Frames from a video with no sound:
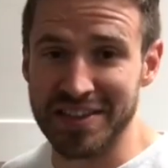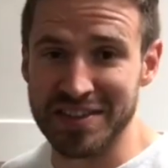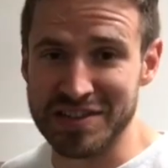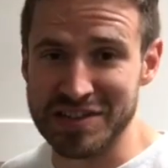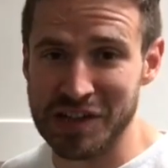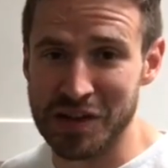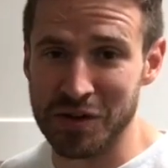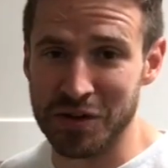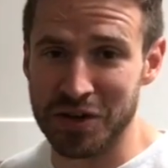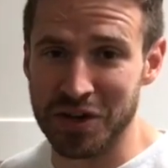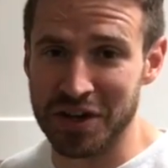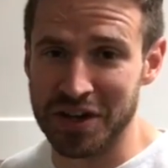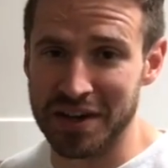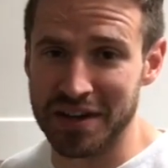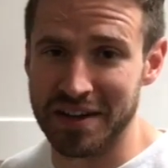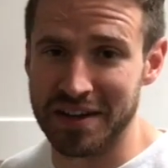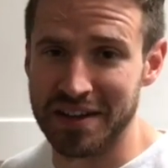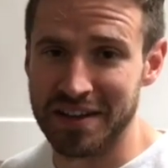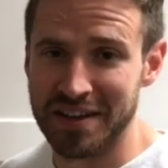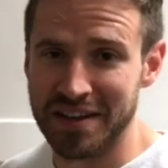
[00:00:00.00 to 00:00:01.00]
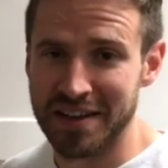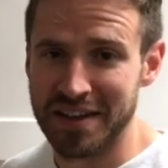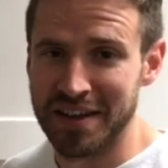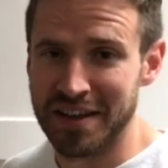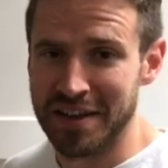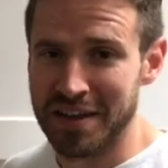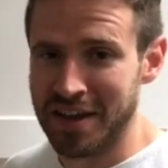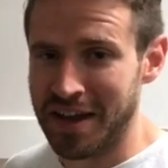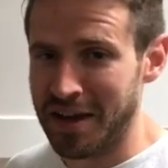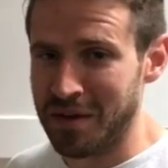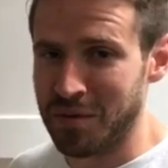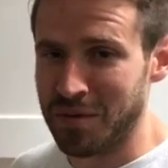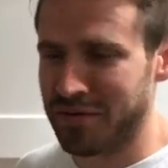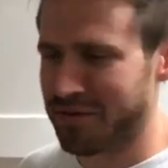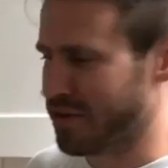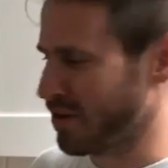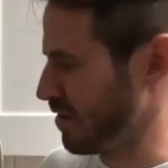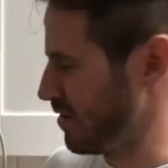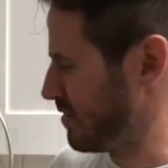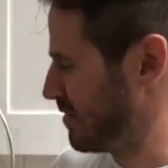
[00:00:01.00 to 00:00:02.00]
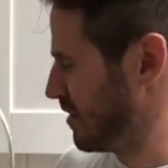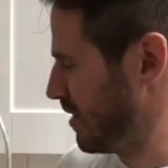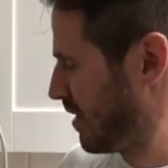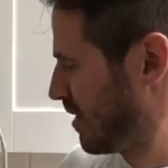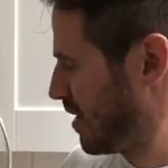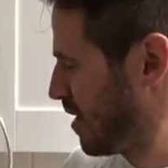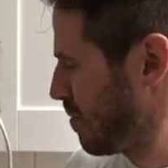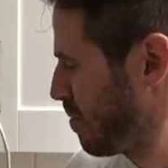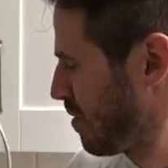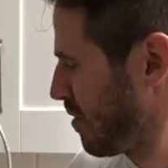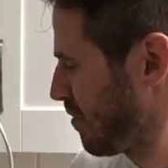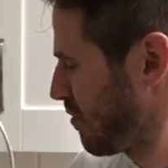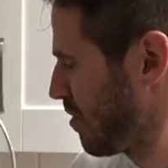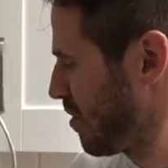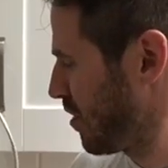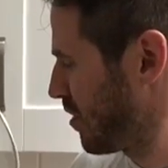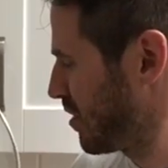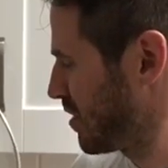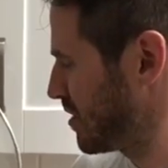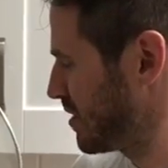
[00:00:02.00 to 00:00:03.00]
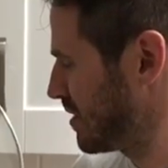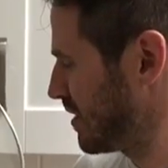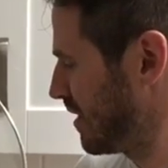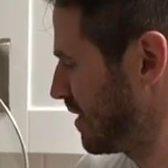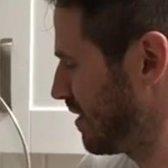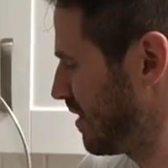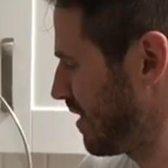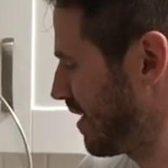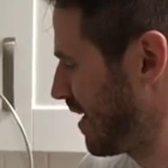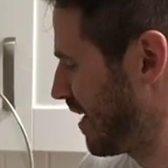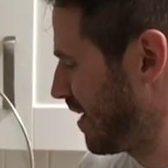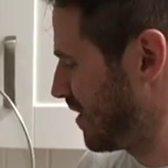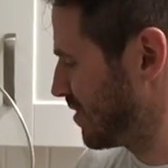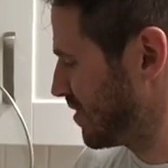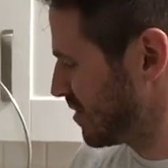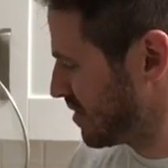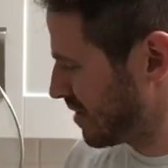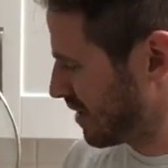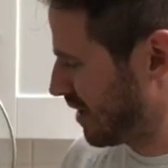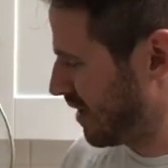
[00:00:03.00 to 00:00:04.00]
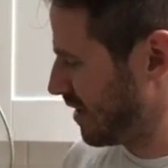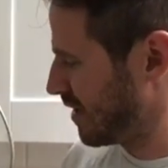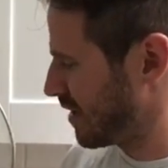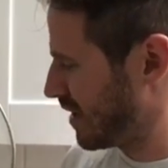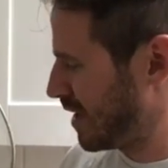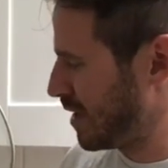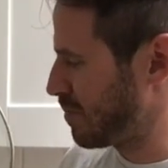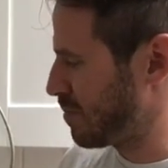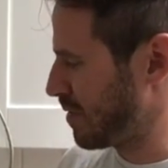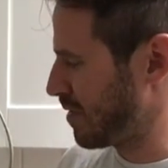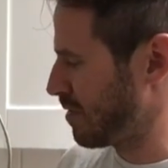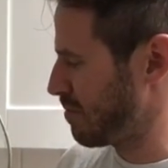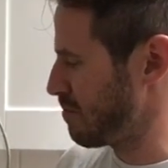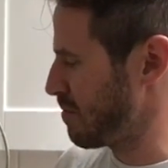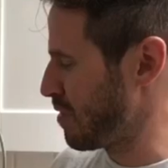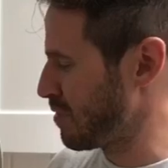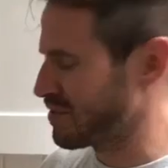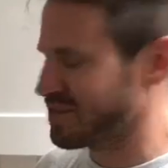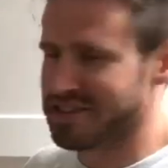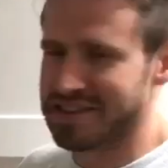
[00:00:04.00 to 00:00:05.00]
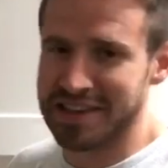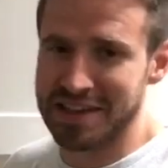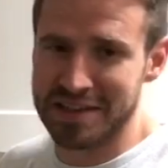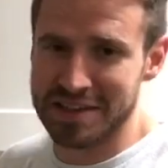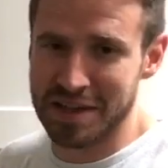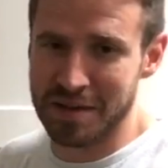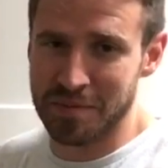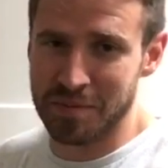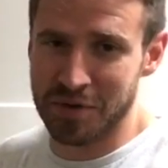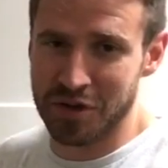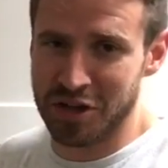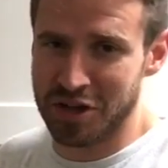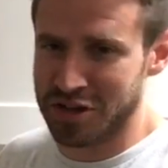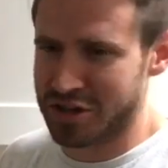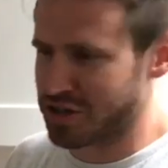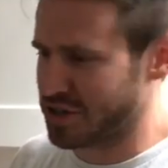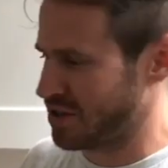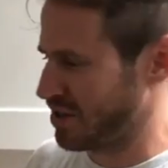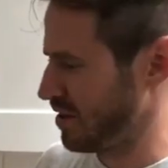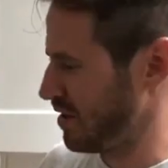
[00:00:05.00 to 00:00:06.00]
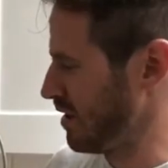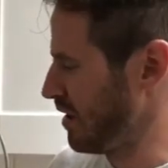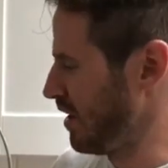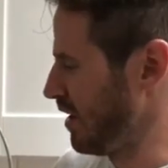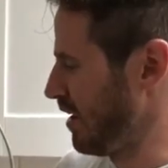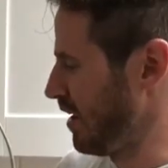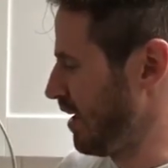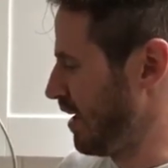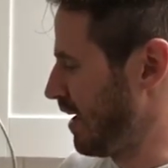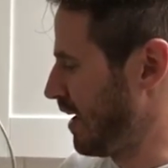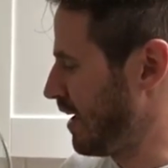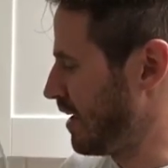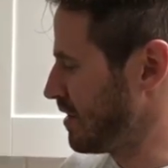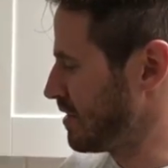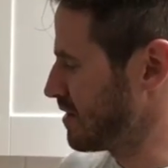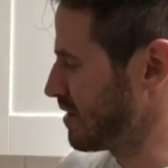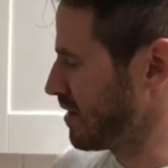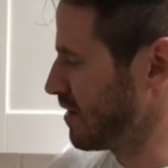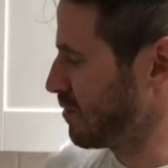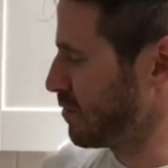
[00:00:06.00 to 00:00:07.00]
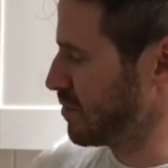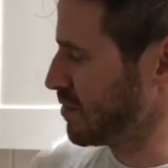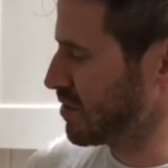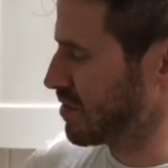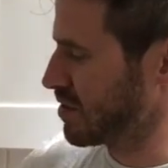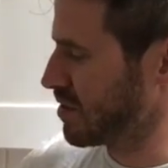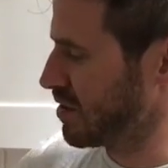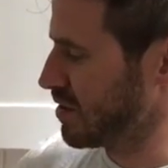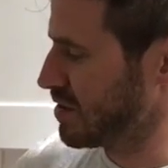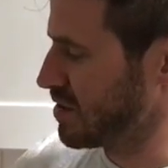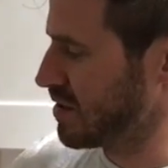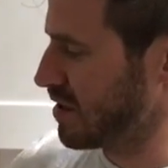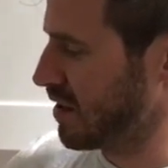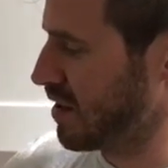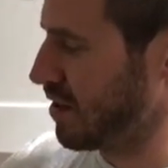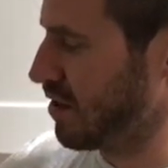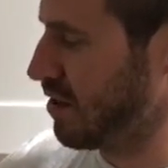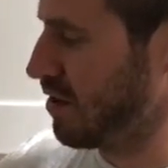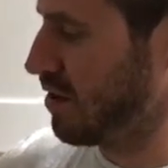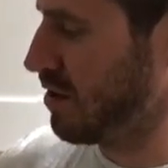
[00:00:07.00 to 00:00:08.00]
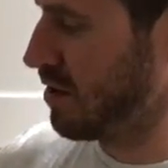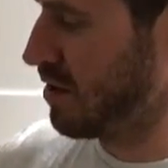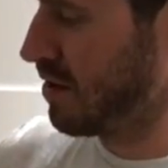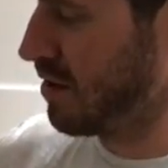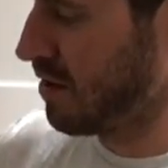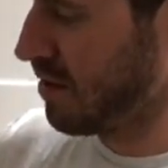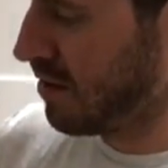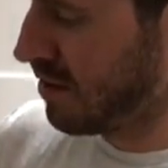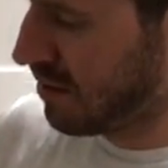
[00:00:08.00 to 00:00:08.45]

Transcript: in the slow cooker, We've got a couple of rocks in there just to kind of keep it mostly submerged. And uh, we're just going to stick it on